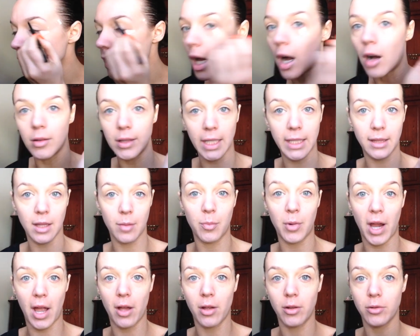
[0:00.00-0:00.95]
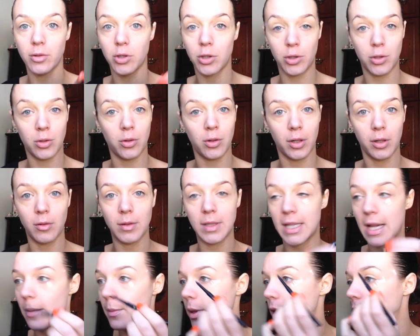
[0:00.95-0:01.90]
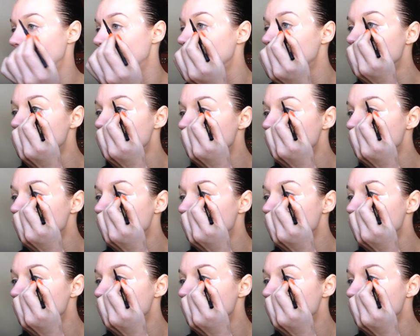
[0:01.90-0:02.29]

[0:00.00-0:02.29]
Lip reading: I'll link the brow tutorial down below.